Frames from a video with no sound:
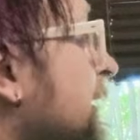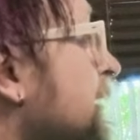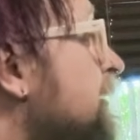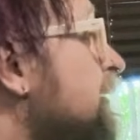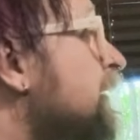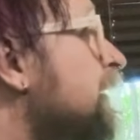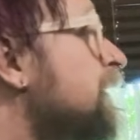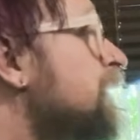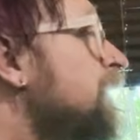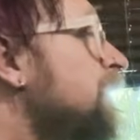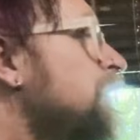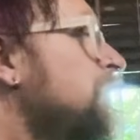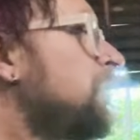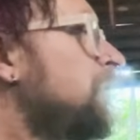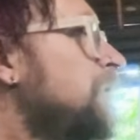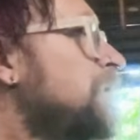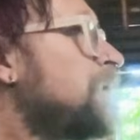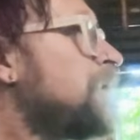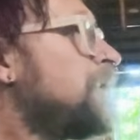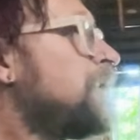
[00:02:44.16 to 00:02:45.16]
because there's a
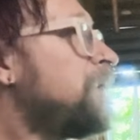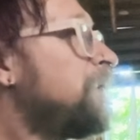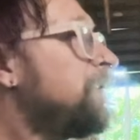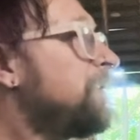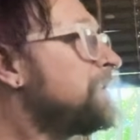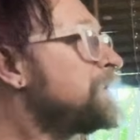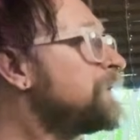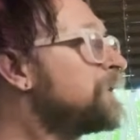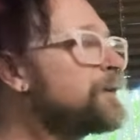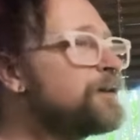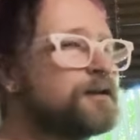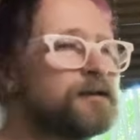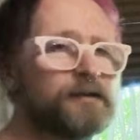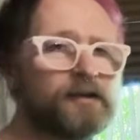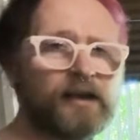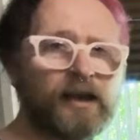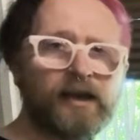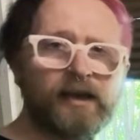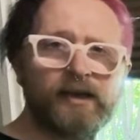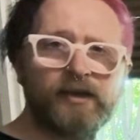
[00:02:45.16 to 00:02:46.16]
little
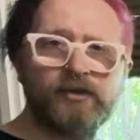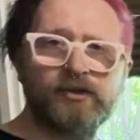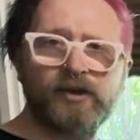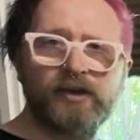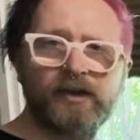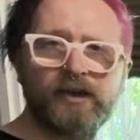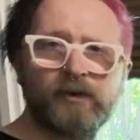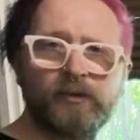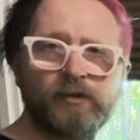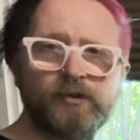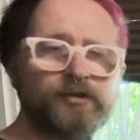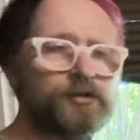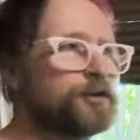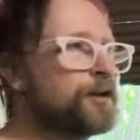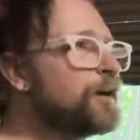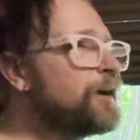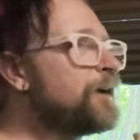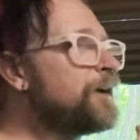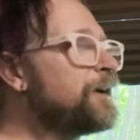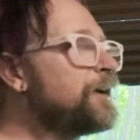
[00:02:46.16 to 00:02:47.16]
gauge here which
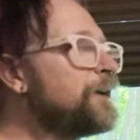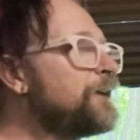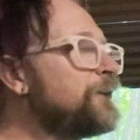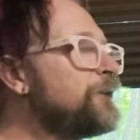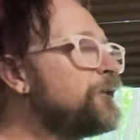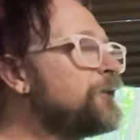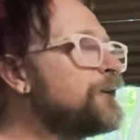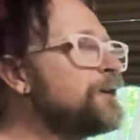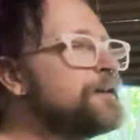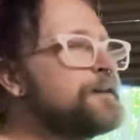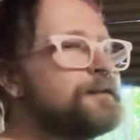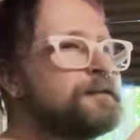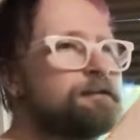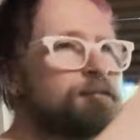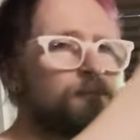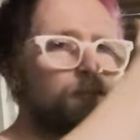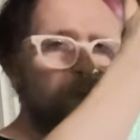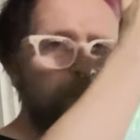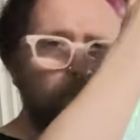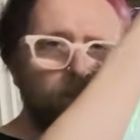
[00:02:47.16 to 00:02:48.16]
you can
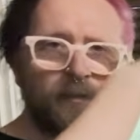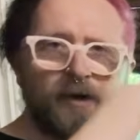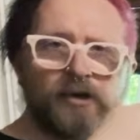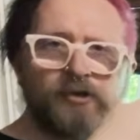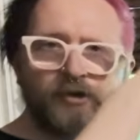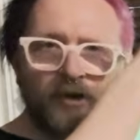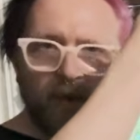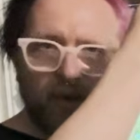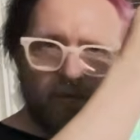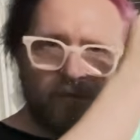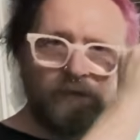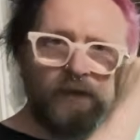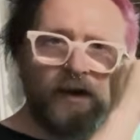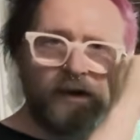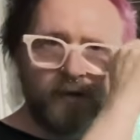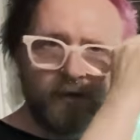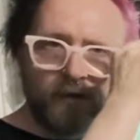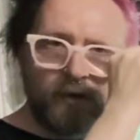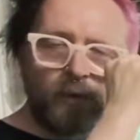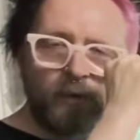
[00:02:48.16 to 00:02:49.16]
like measure how far
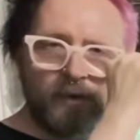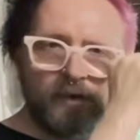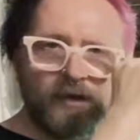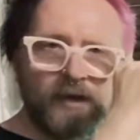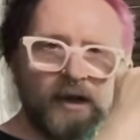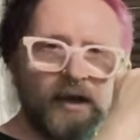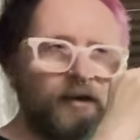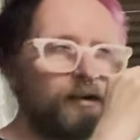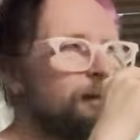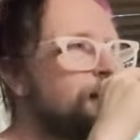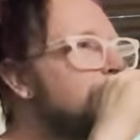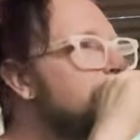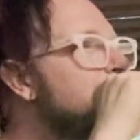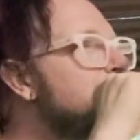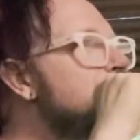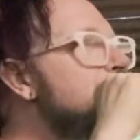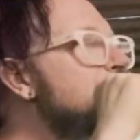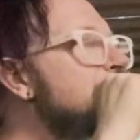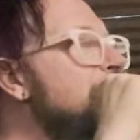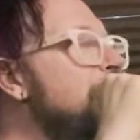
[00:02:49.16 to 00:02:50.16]
you're going down, and
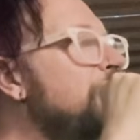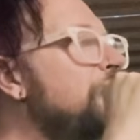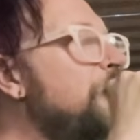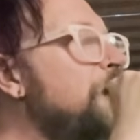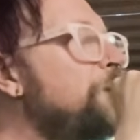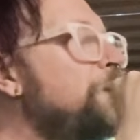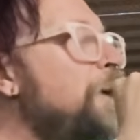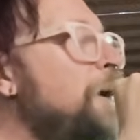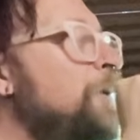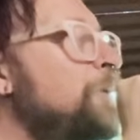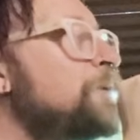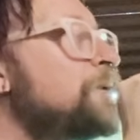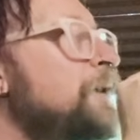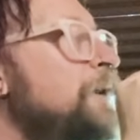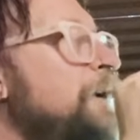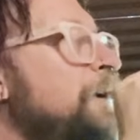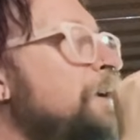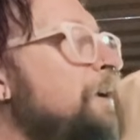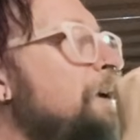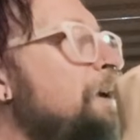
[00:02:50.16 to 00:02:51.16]
if I was
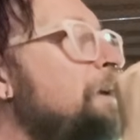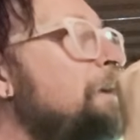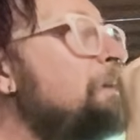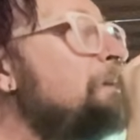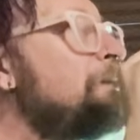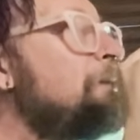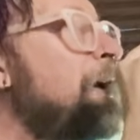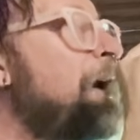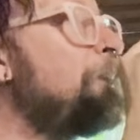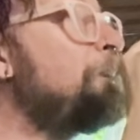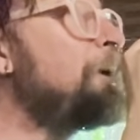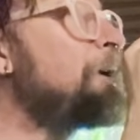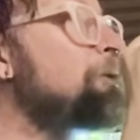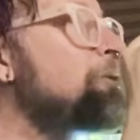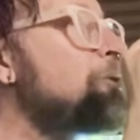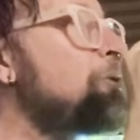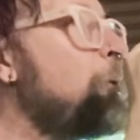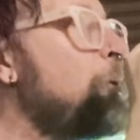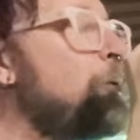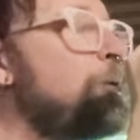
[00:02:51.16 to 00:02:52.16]
like that
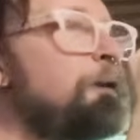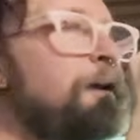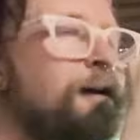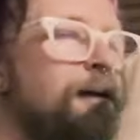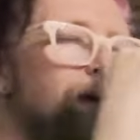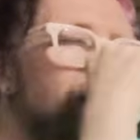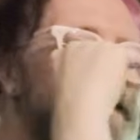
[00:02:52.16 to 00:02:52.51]
much taller,